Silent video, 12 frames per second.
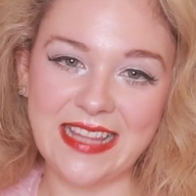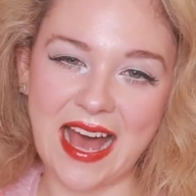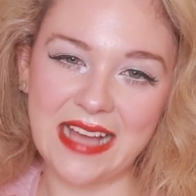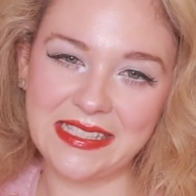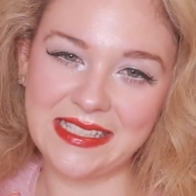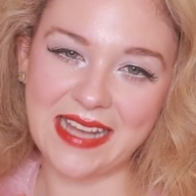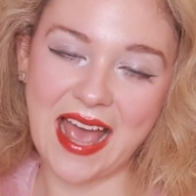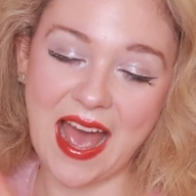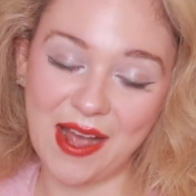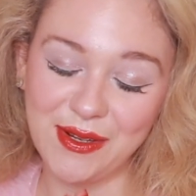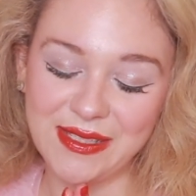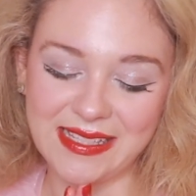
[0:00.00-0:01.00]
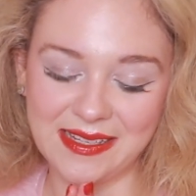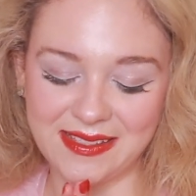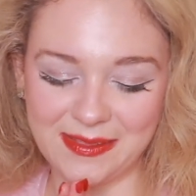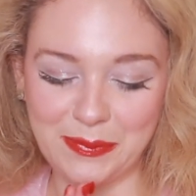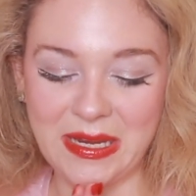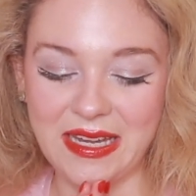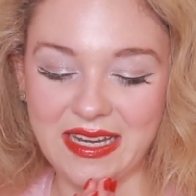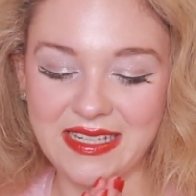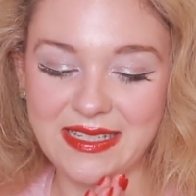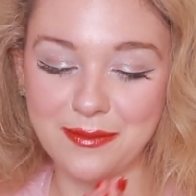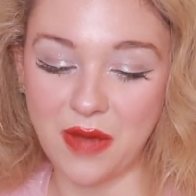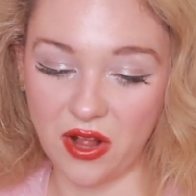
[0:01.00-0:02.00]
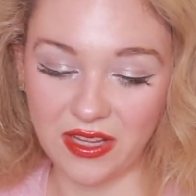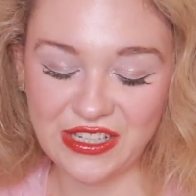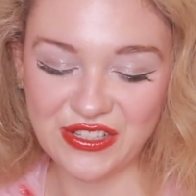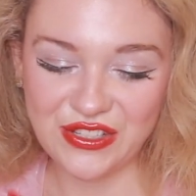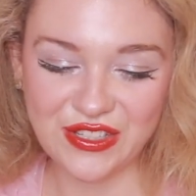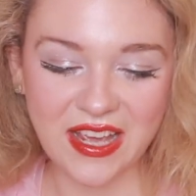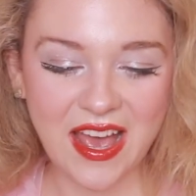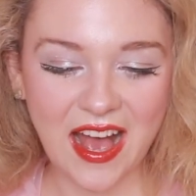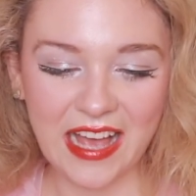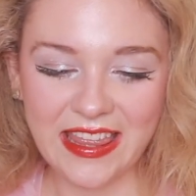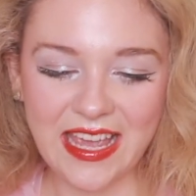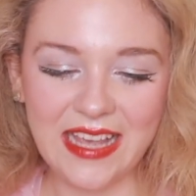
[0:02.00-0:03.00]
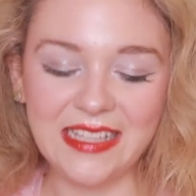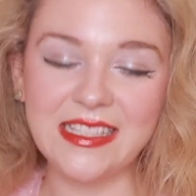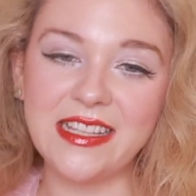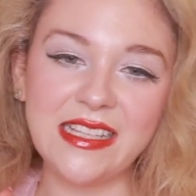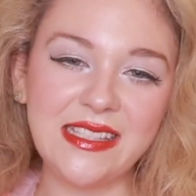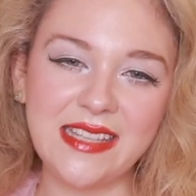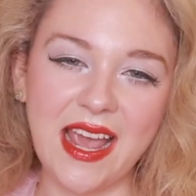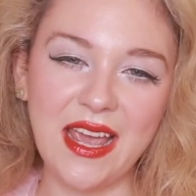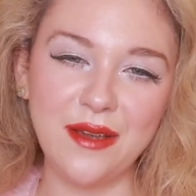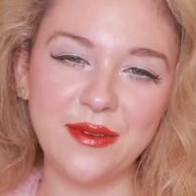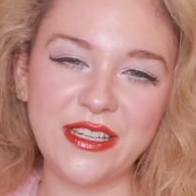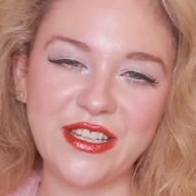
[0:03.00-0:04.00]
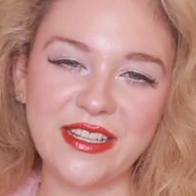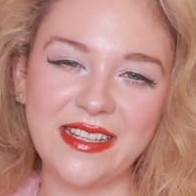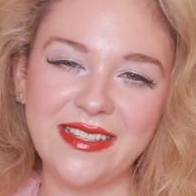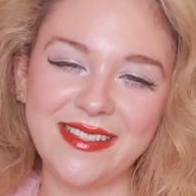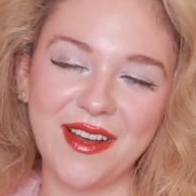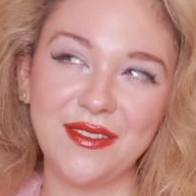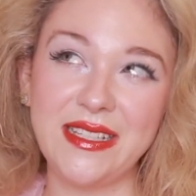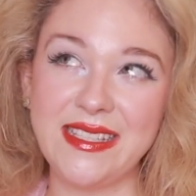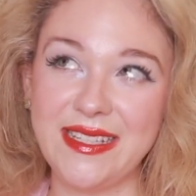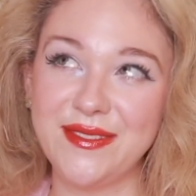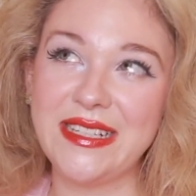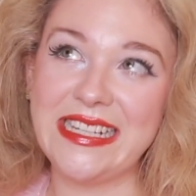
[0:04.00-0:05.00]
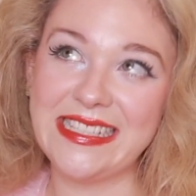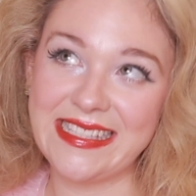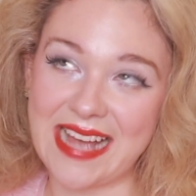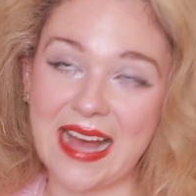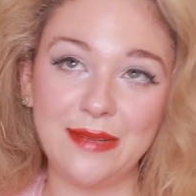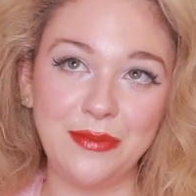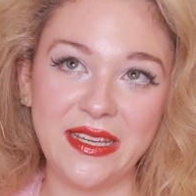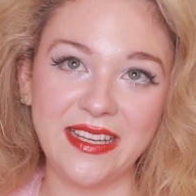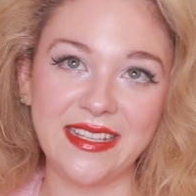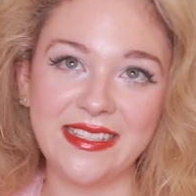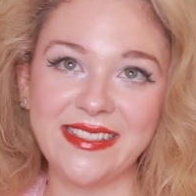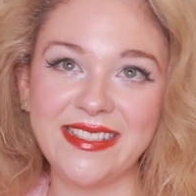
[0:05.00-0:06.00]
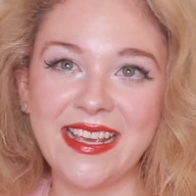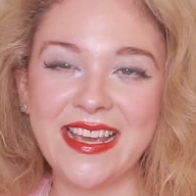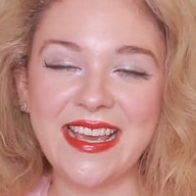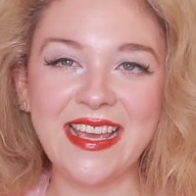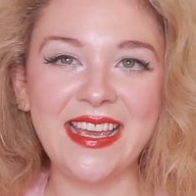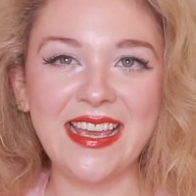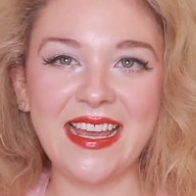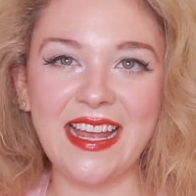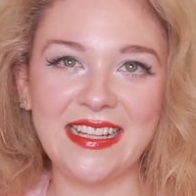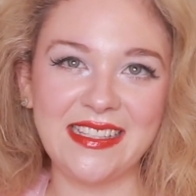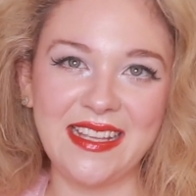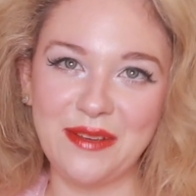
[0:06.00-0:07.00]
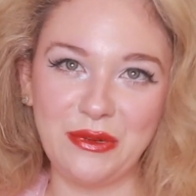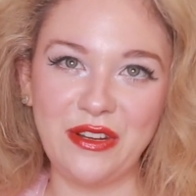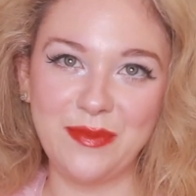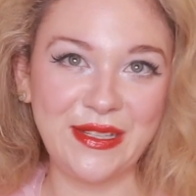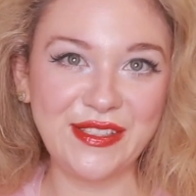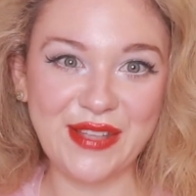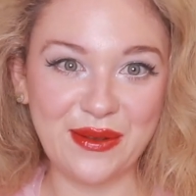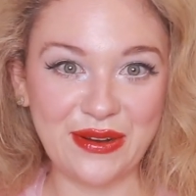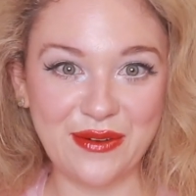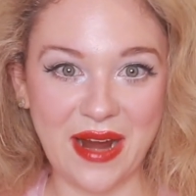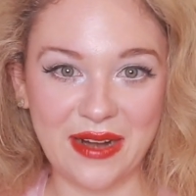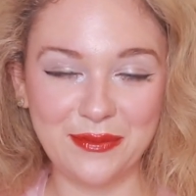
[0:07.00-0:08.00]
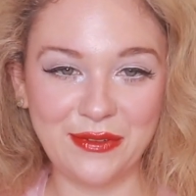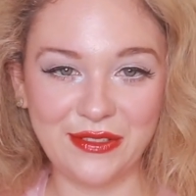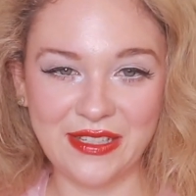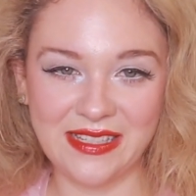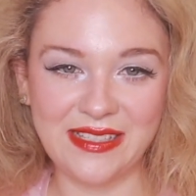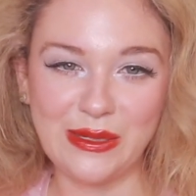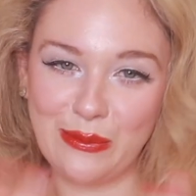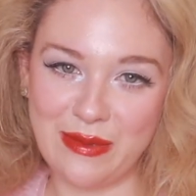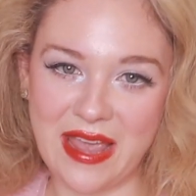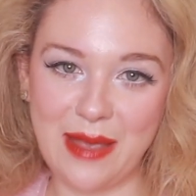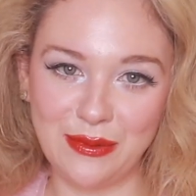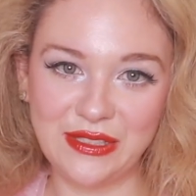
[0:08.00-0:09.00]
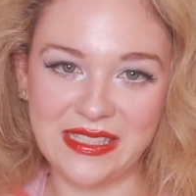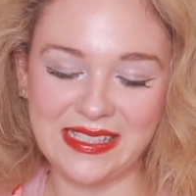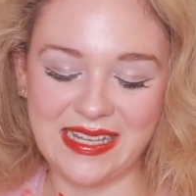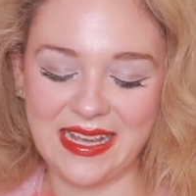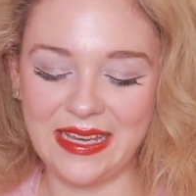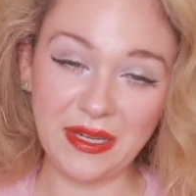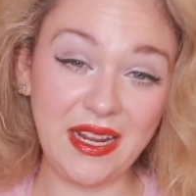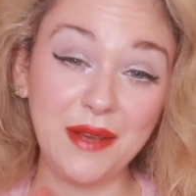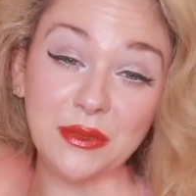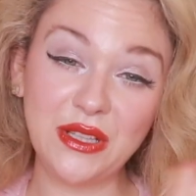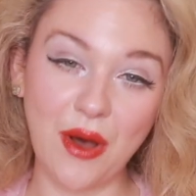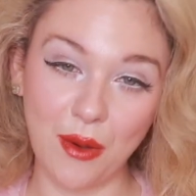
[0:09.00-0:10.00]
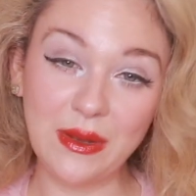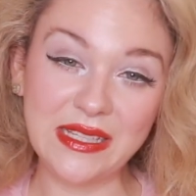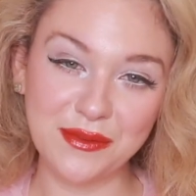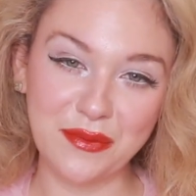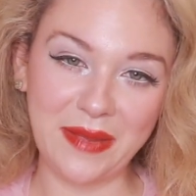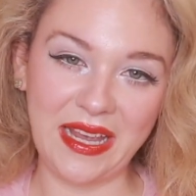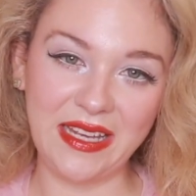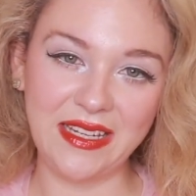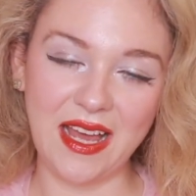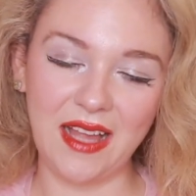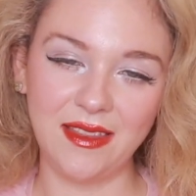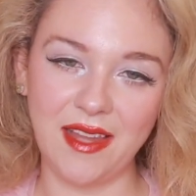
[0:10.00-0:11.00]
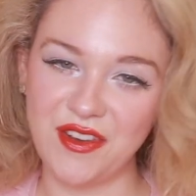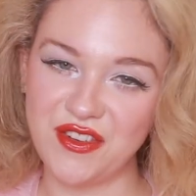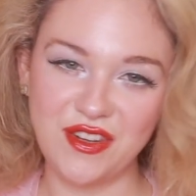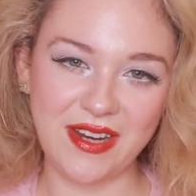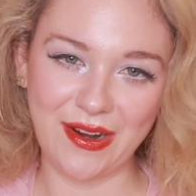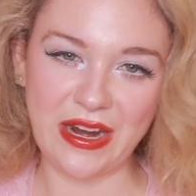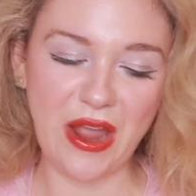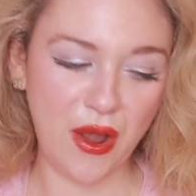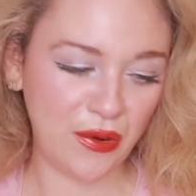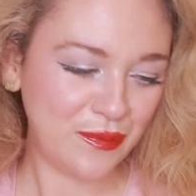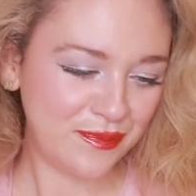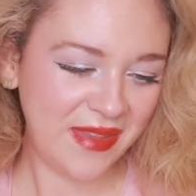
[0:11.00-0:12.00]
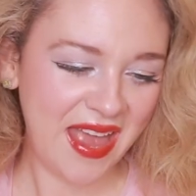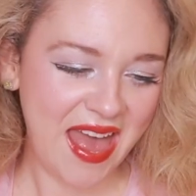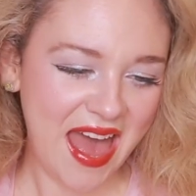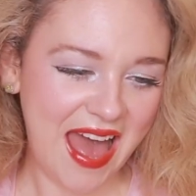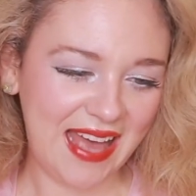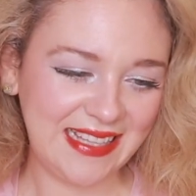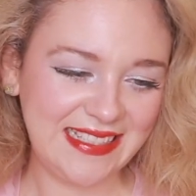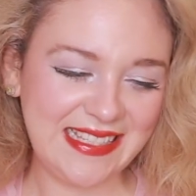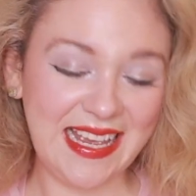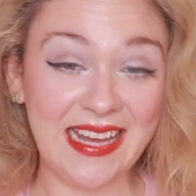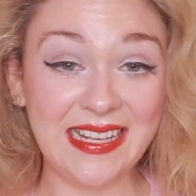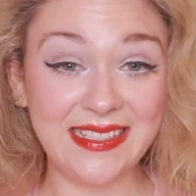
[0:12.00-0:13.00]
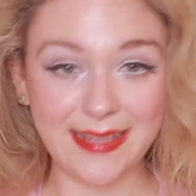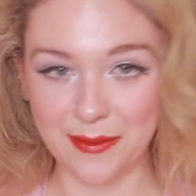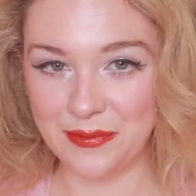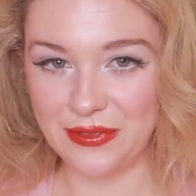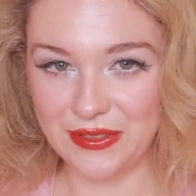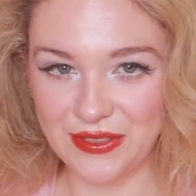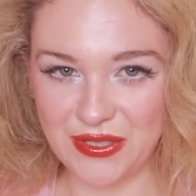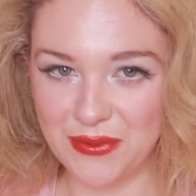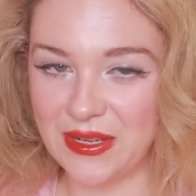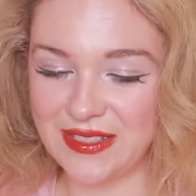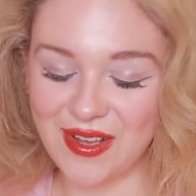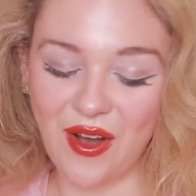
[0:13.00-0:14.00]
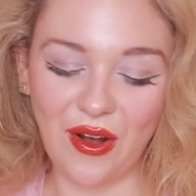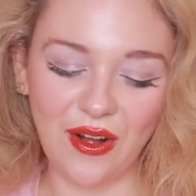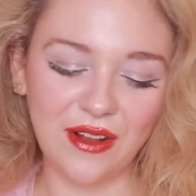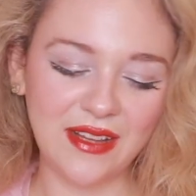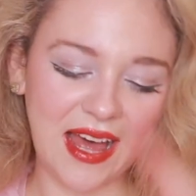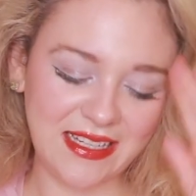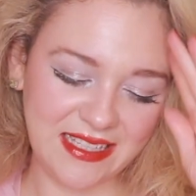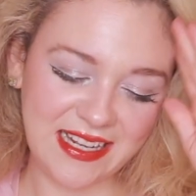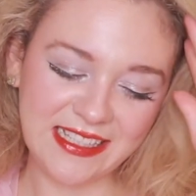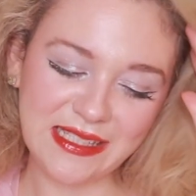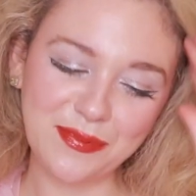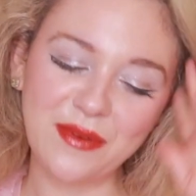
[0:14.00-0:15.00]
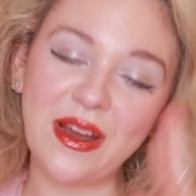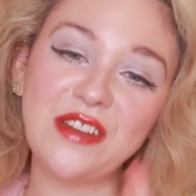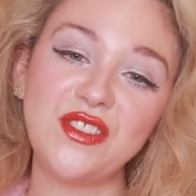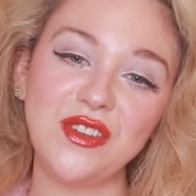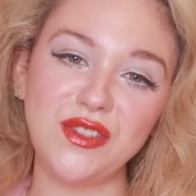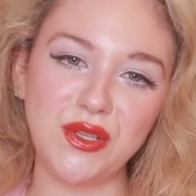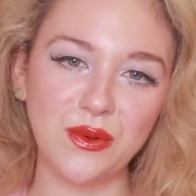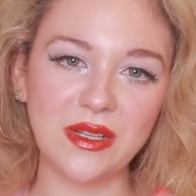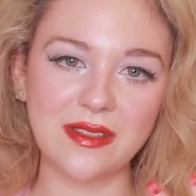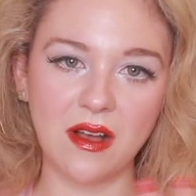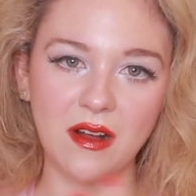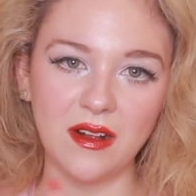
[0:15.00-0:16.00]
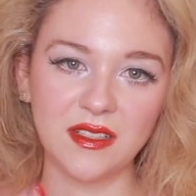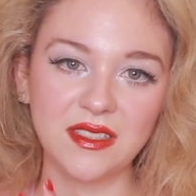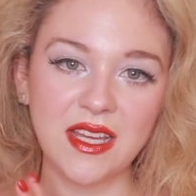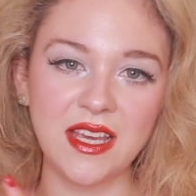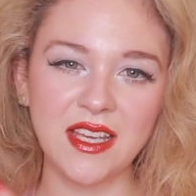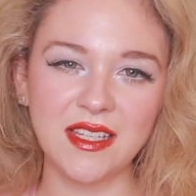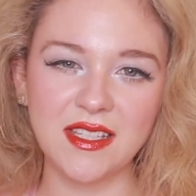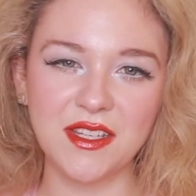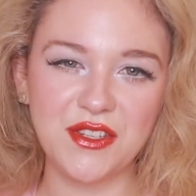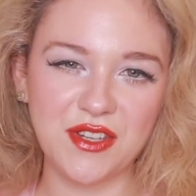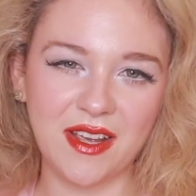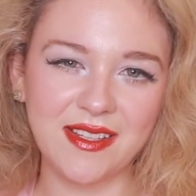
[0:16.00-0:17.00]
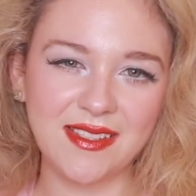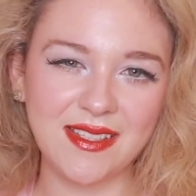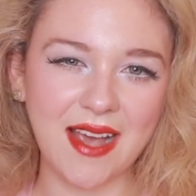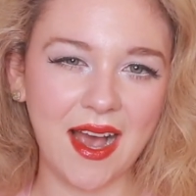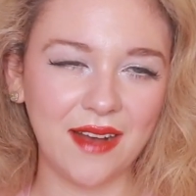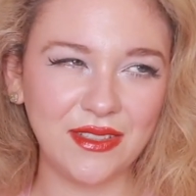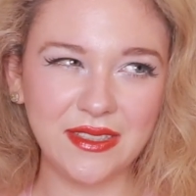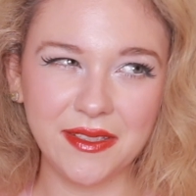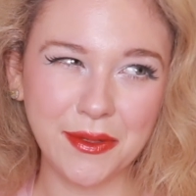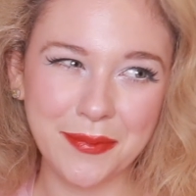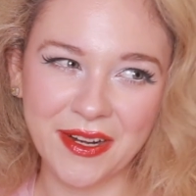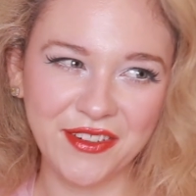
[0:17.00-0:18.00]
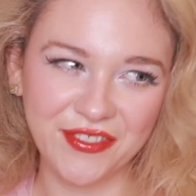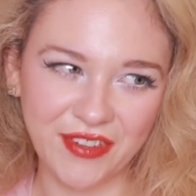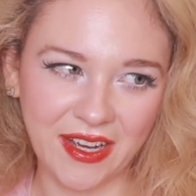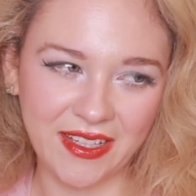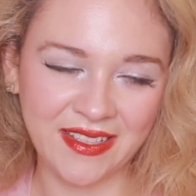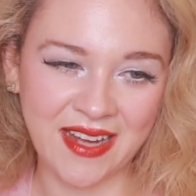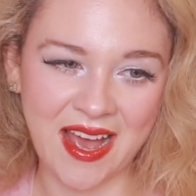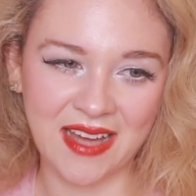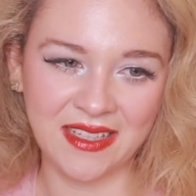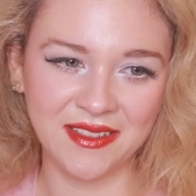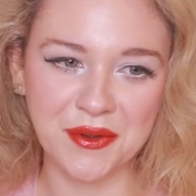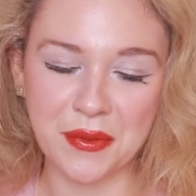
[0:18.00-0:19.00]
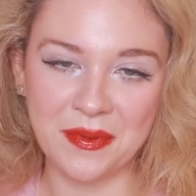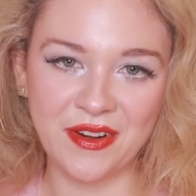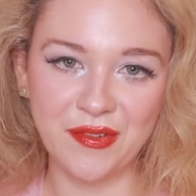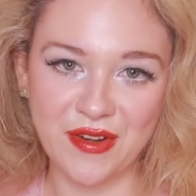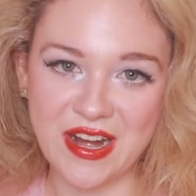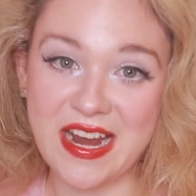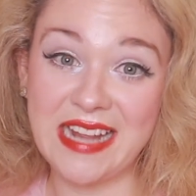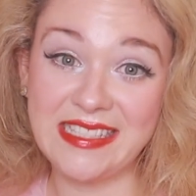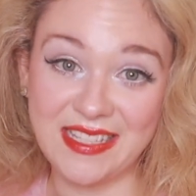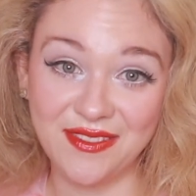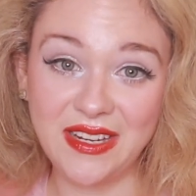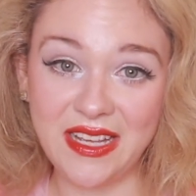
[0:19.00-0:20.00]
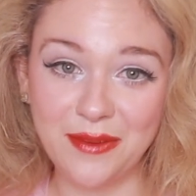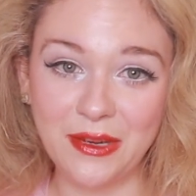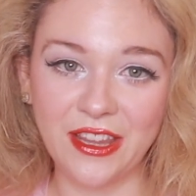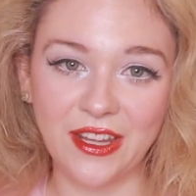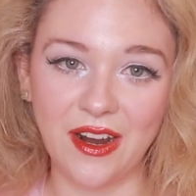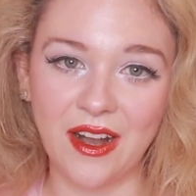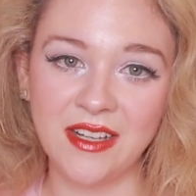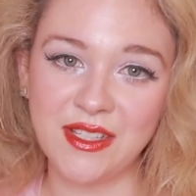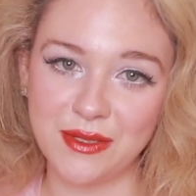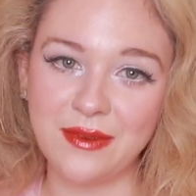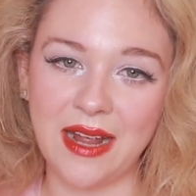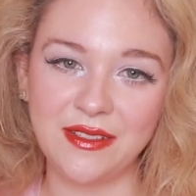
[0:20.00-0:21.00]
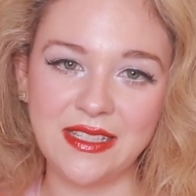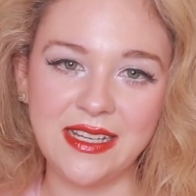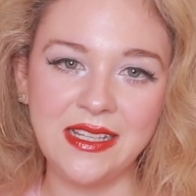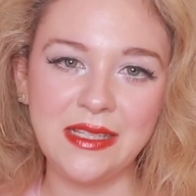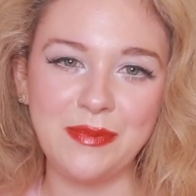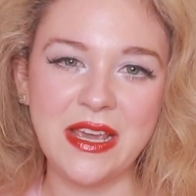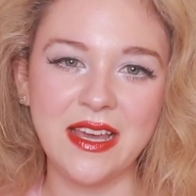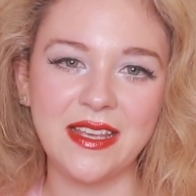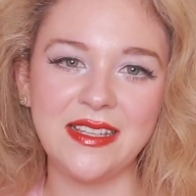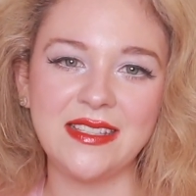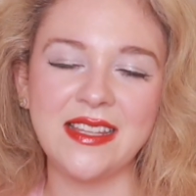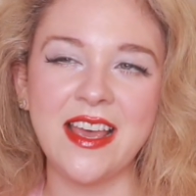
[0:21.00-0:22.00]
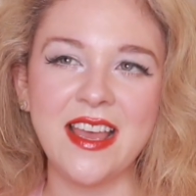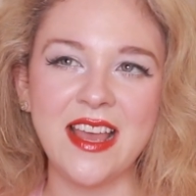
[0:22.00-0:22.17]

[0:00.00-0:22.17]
that house has been demolished, I think, to this day, which is obviously really sad, because it would have been so incredible to still be able to see it. But it will always remain a legendary home and an example to us all, and an inspiration to us all to just have a little bit of fun and a little bit of creativity with our surroundings, because